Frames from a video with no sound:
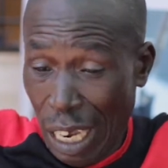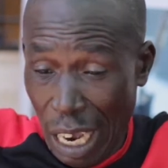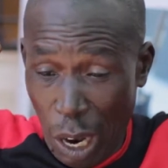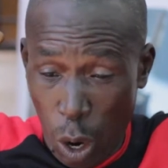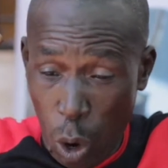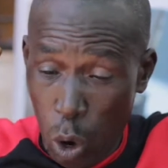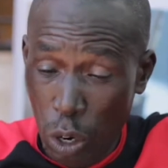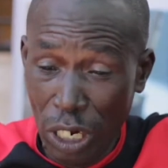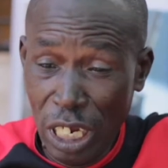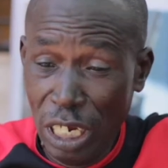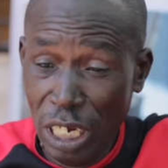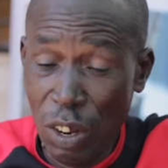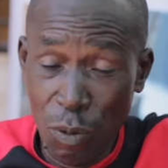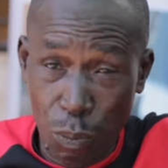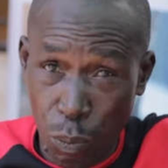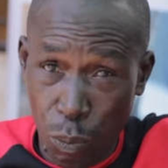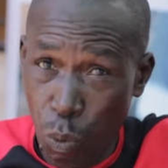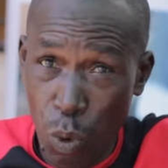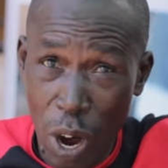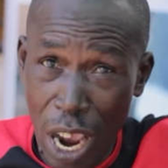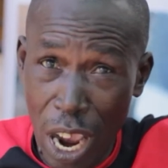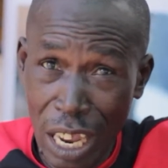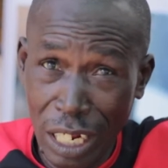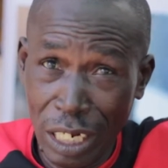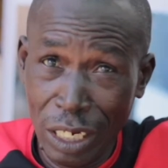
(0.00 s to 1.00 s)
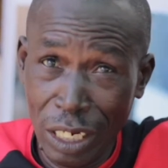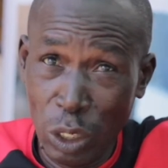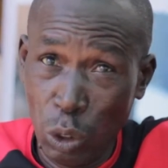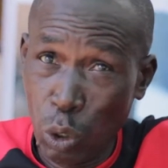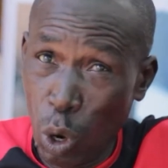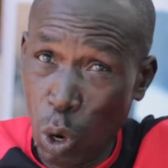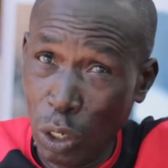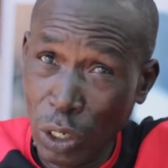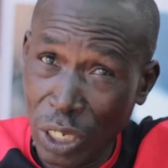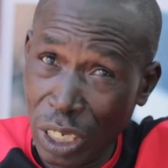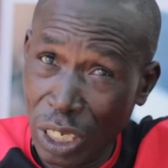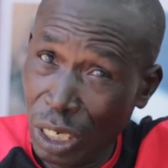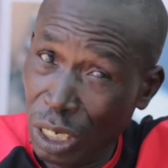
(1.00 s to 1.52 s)
Only the fuel
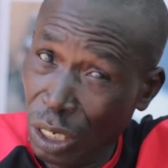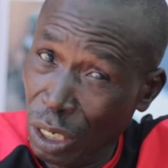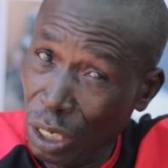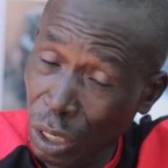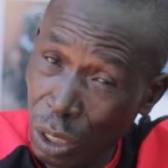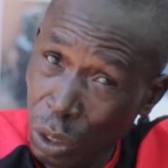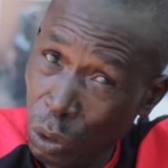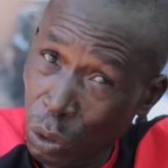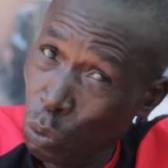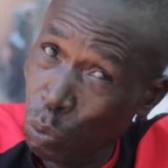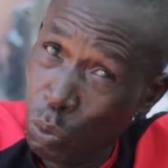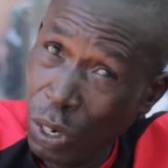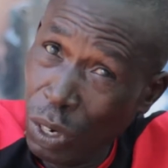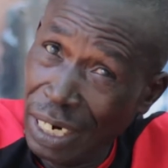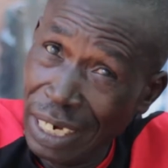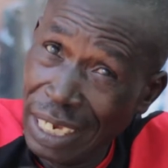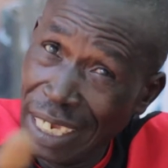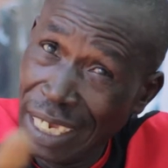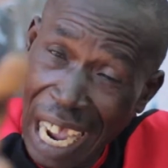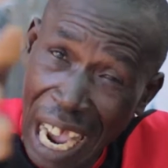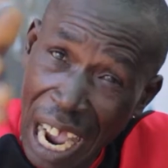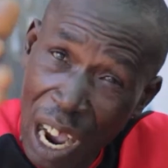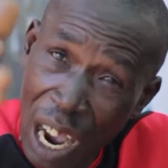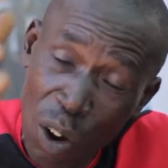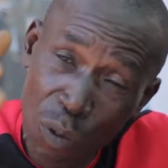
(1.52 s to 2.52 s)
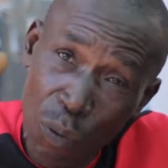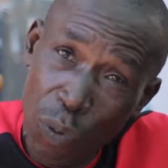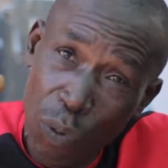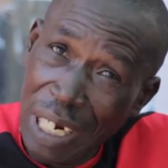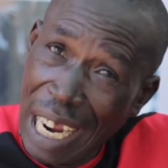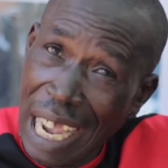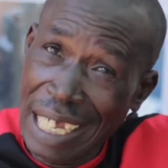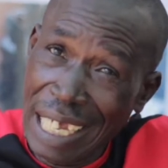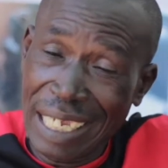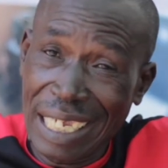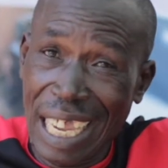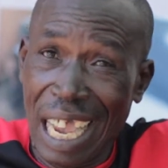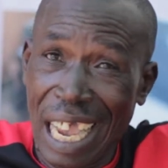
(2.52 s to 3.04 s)
just went down for
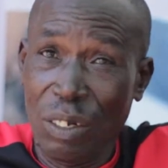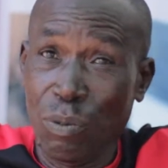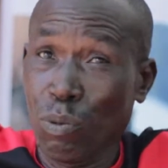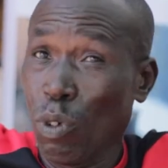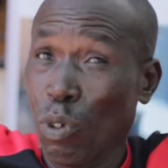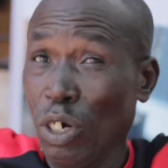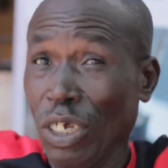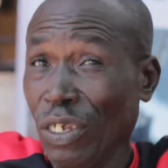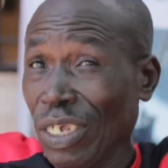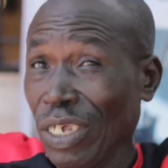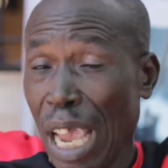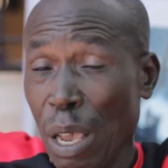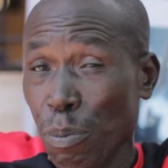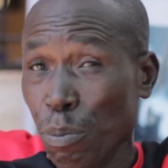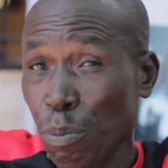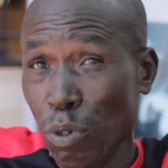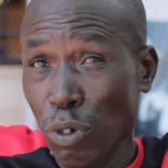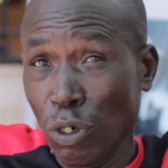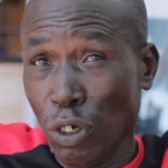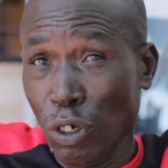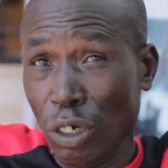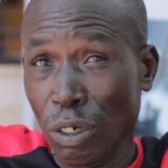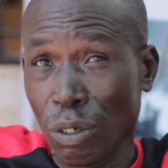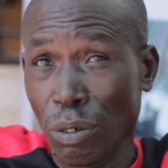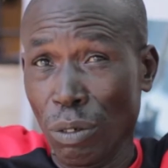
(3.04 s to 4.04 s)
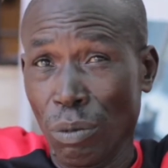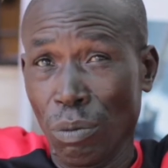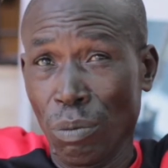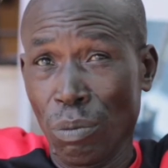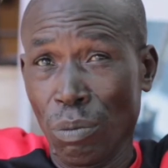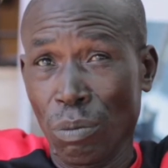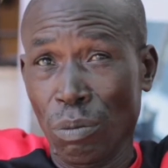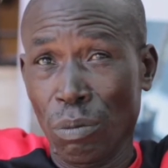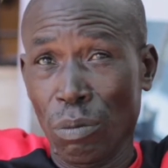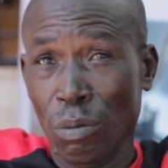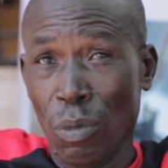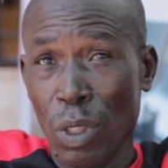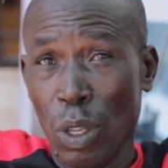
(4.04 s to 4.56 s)
that side, for inside bush.
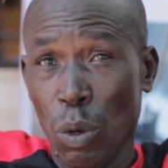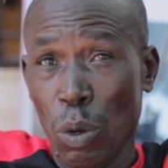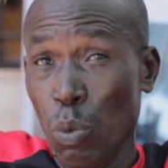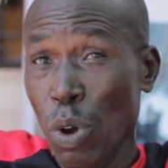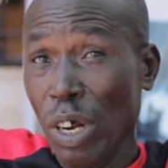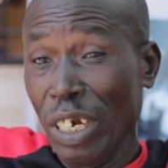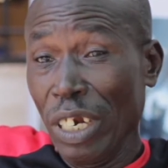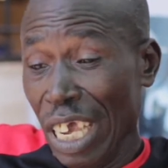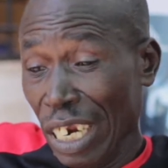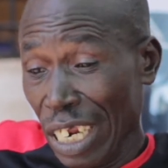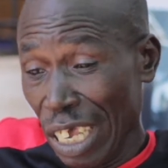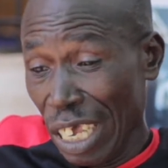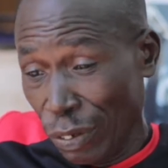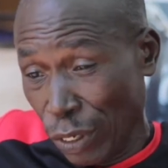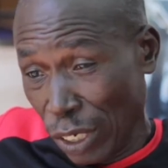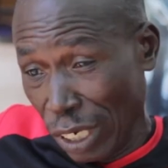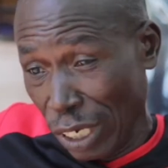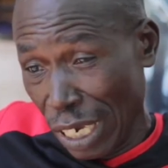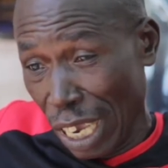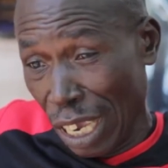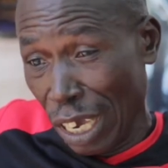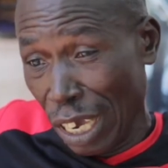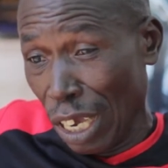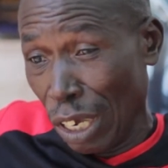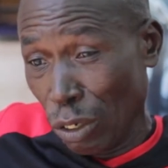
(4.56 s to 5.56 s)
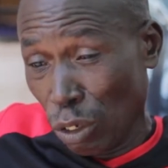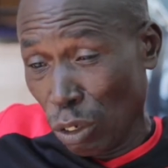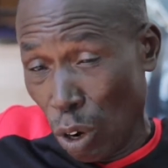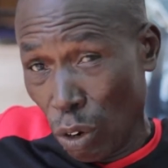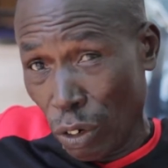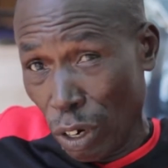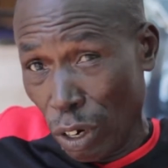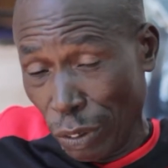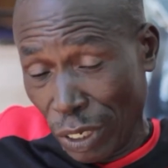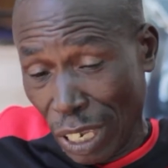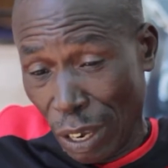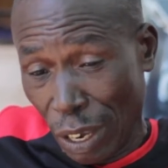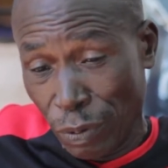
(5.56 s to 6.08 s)
When the
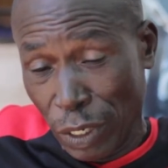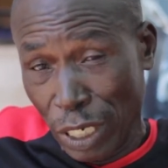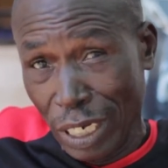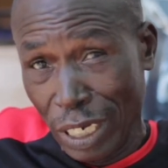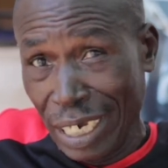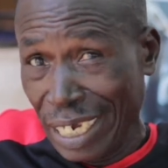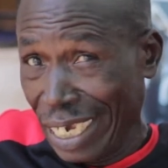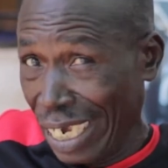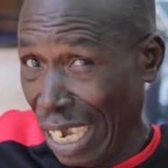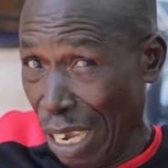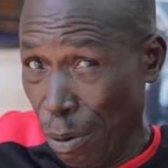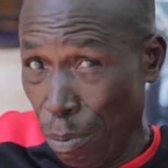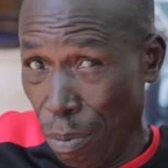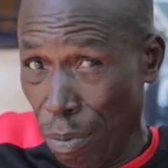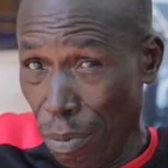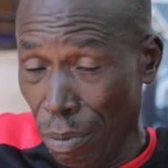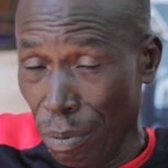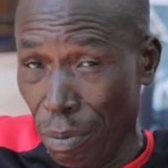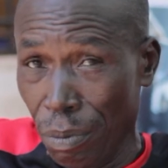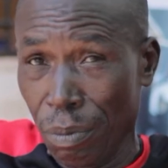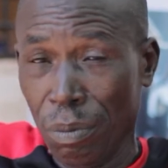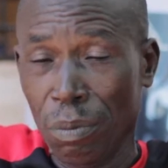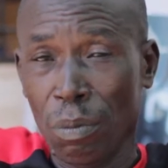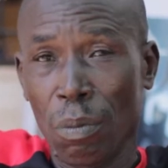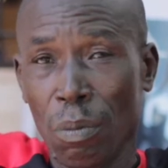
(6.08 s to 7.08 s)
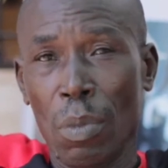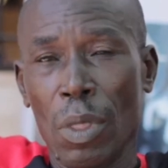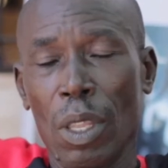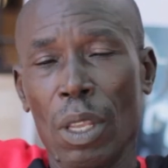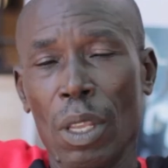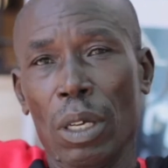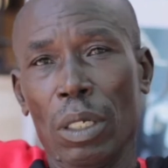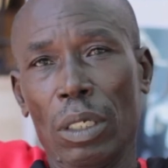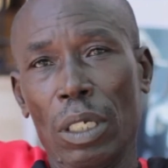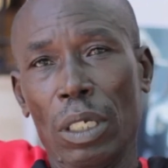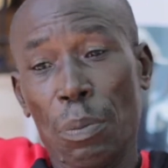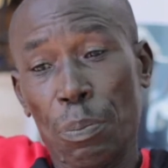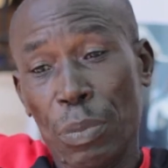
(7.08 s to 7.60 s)
road safety came,
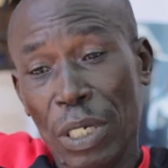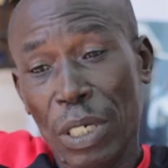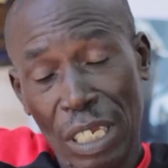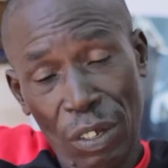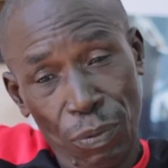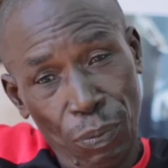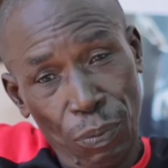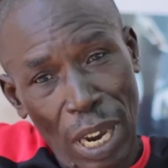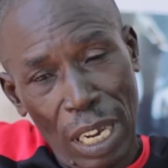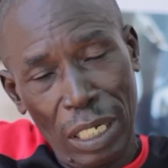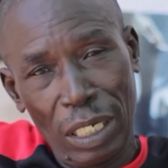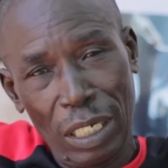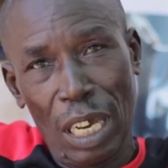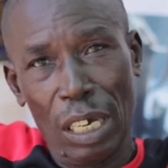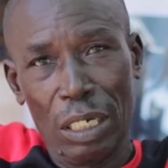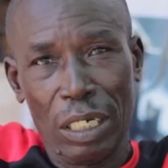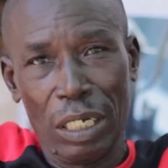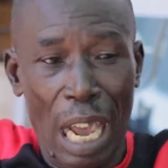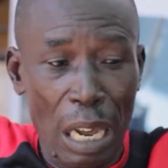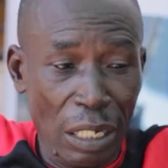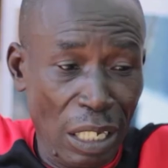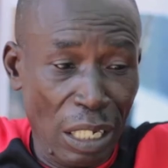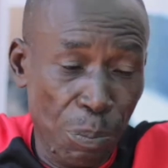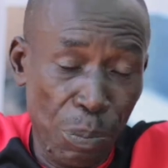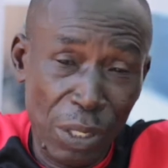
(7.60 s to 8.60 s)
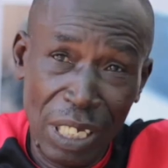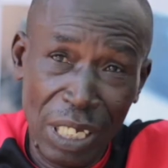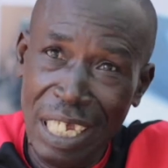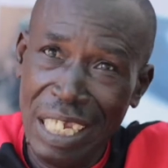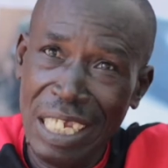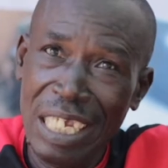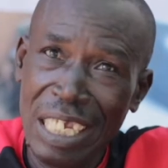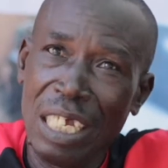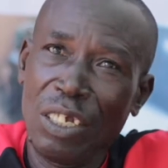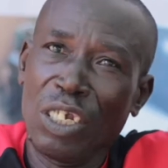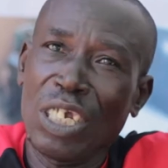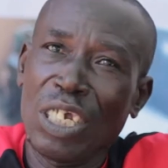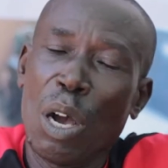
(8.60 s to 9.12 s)
they begin to find out and they begin to
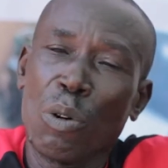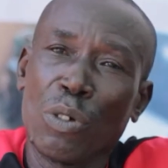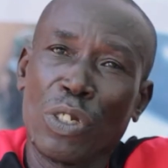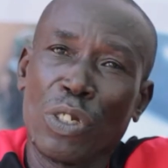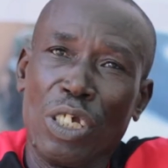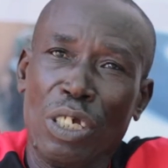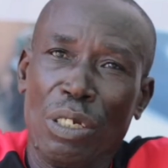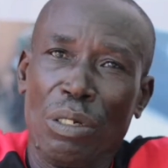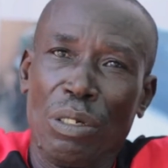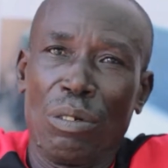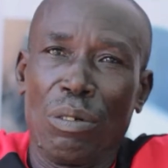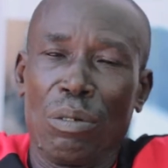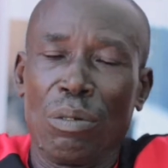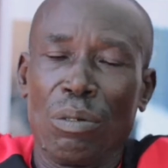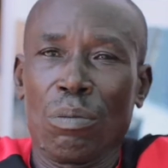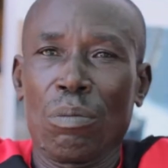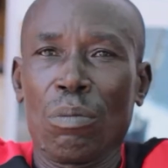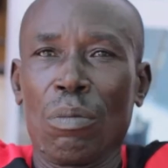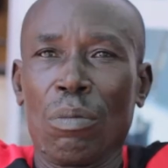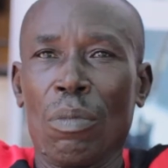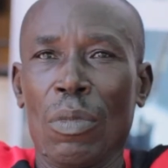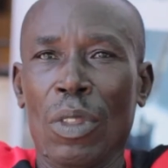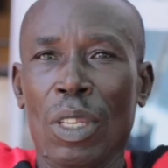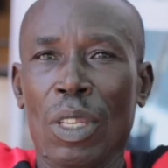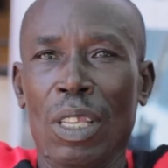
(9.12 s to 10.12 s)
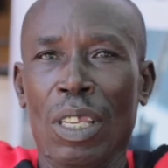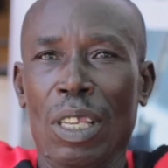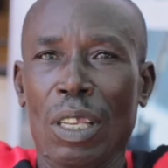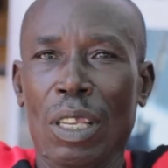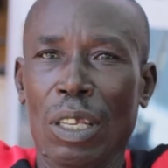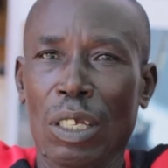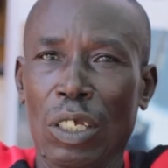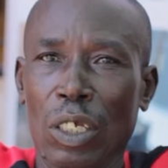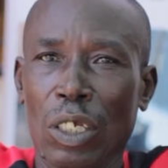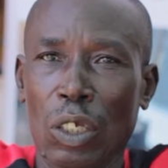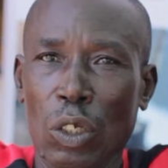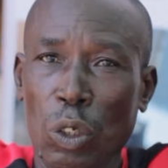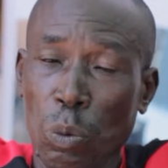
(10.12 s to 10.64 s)
hear shouting.
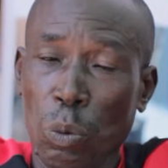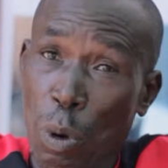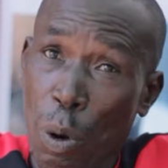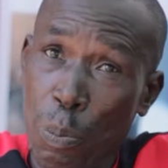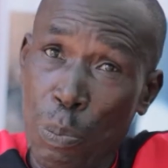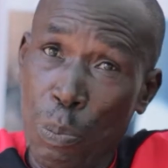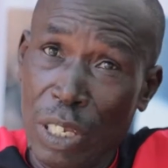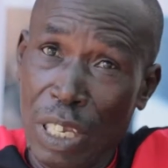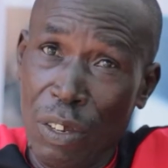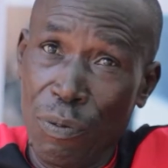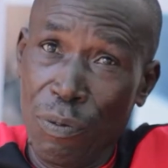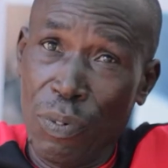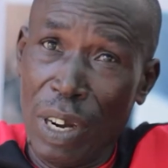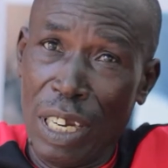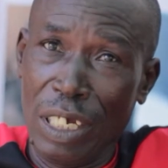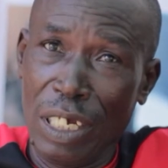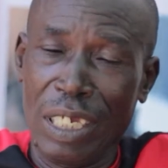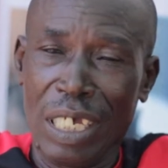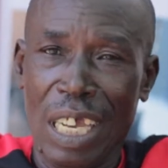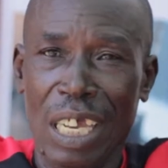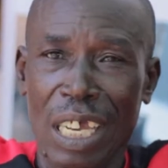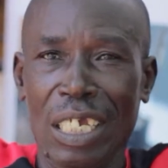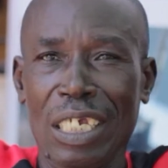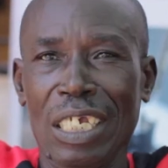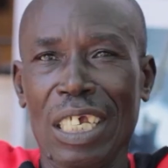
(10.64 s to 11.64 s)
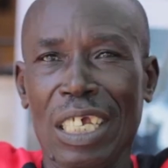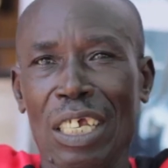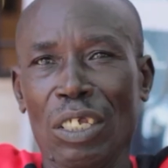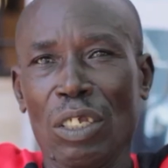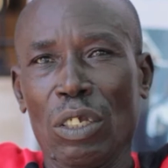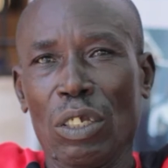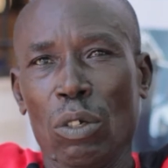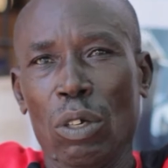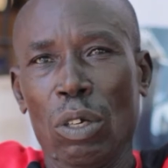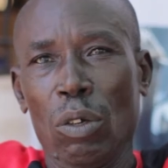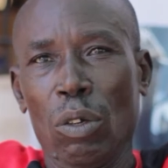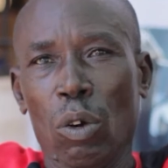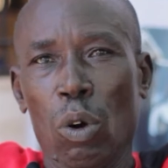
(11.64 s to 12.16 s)
Small picking fight, yes.
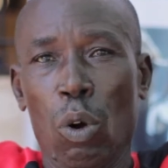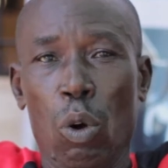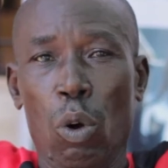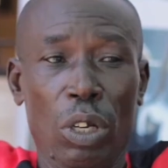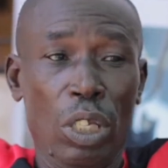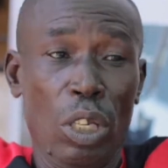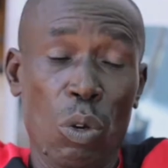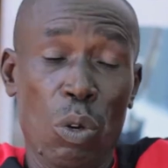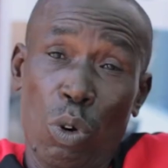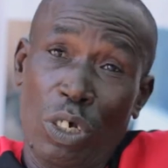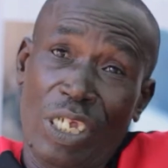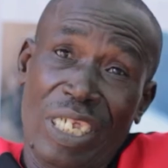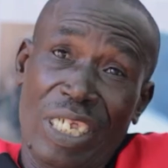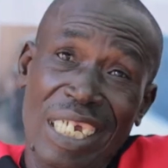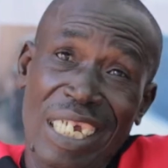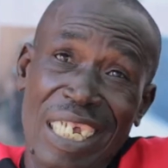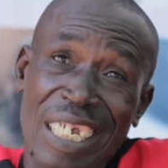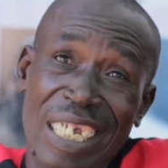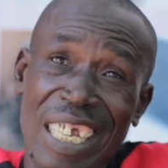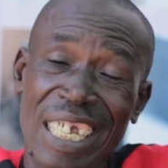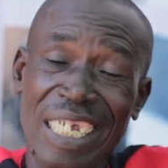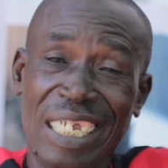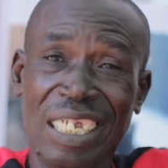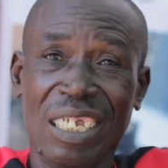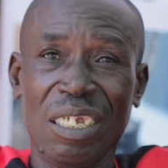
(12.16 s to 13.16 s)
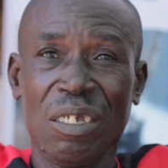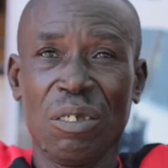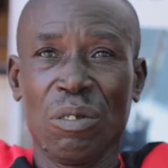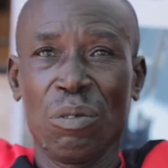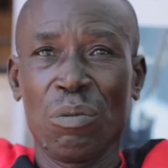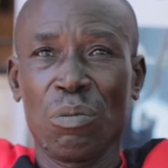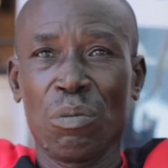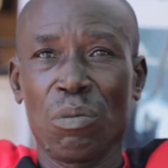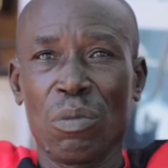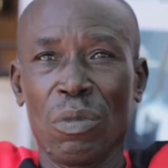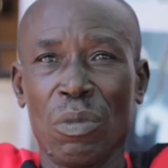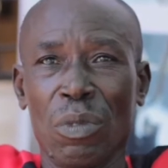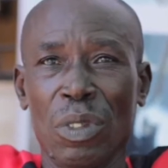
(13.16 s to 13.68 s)
It was 3 years
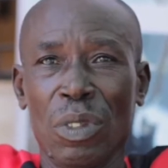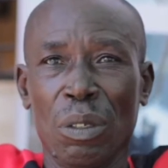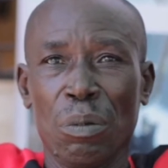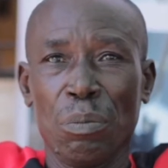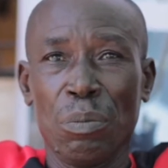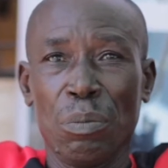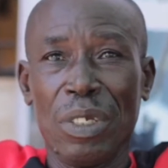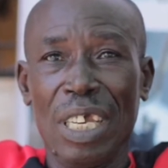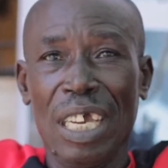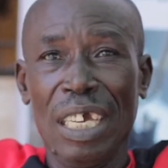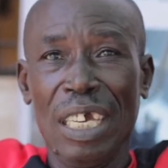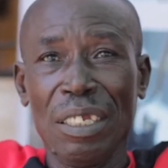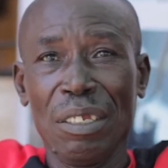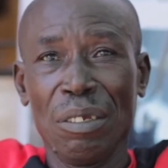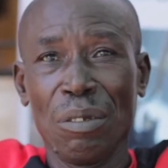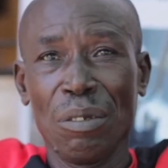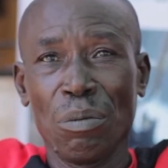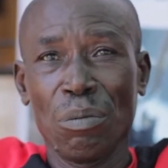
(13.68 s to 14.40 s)
then.